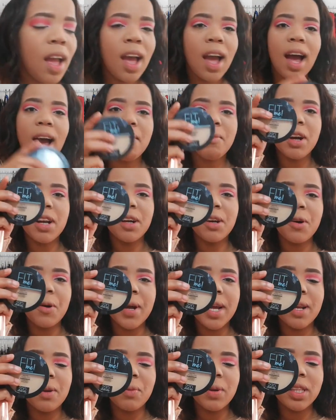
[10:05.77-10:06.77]
I'm gonna go
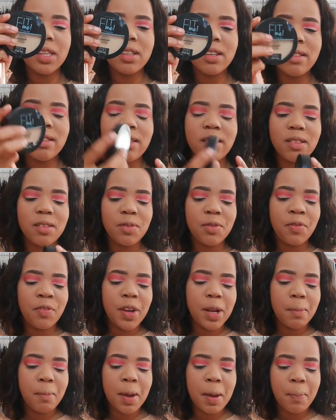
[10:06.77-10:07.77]
in with this
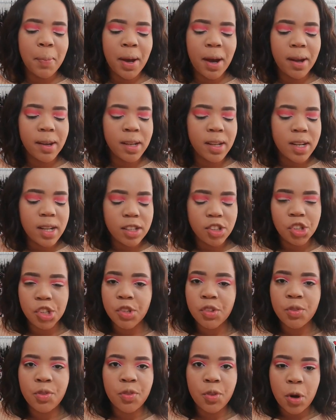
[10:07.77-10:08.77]
Fit Me powder
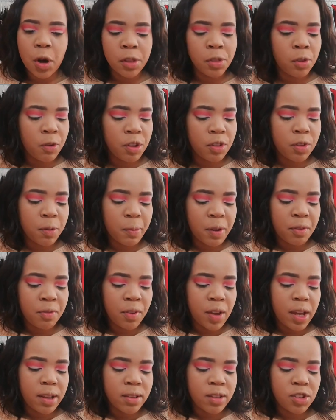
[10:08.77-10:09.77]
just on the rest of my
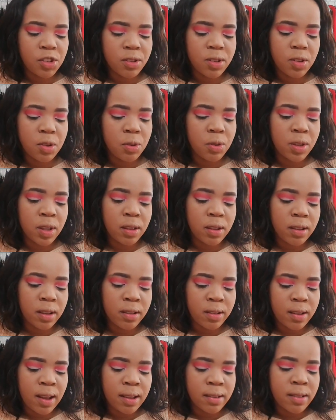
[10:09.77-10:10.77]
face. Just using the
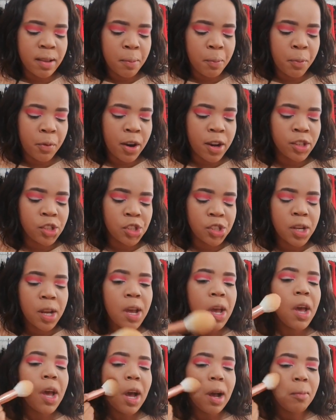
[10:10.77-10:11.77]
exact same brush,
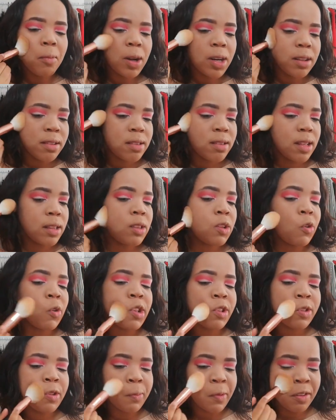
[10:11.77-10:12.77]
I'm gonna set the
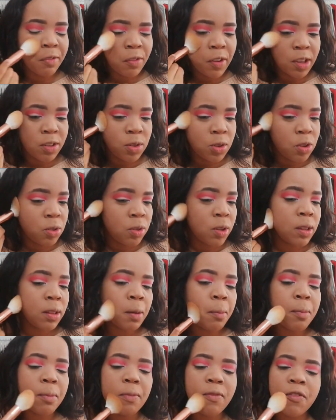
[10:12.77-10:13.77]
rest of my face using
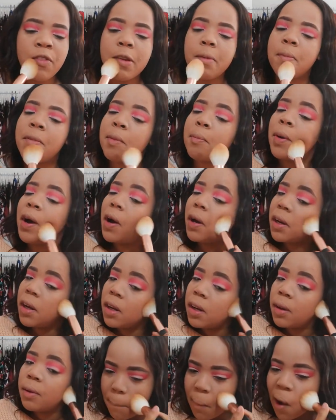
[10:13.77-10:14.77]
the Fit Me
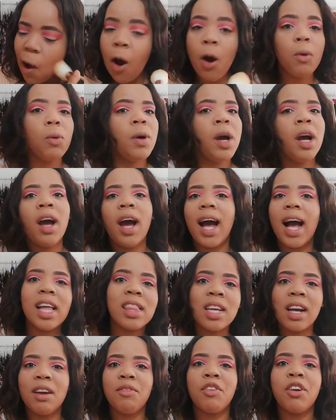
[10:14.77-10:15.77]
powder. Oh, I
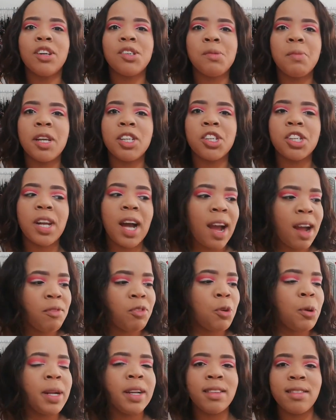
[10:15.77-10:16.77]
think I forgot to mention, I have
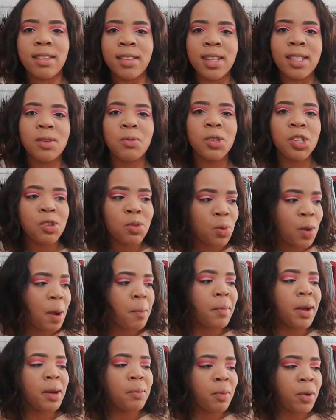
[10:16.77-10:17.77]
oily skin, which is why
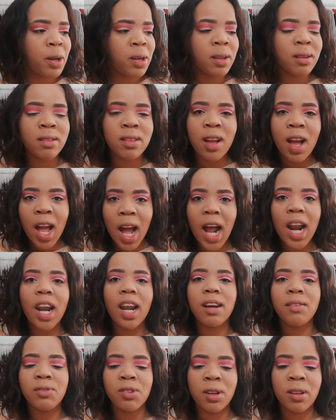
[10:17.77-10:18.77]
matte products are
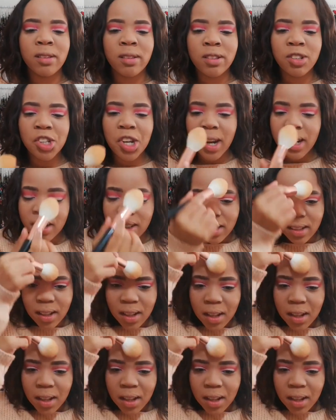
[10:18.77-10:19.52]
loved on this channel.